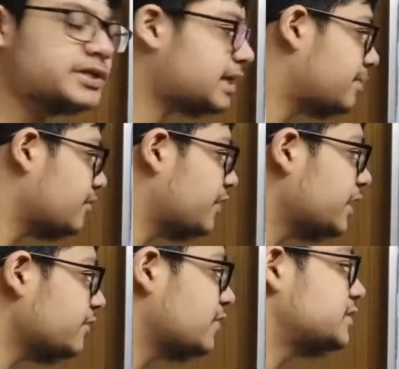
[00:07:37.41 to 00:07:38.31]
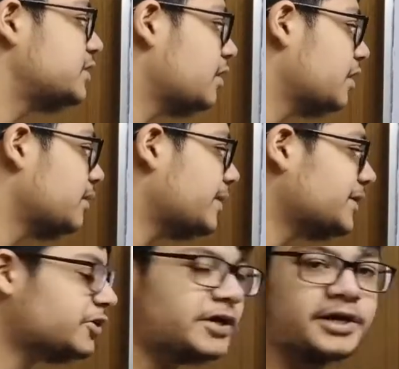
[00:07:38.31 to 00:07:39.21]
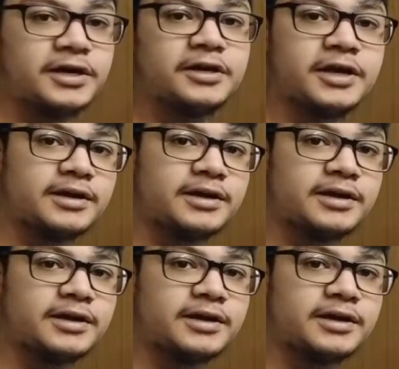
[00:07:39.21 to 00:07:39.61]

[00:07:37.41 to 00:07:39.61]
Saprophytic, which depends on dead and decaying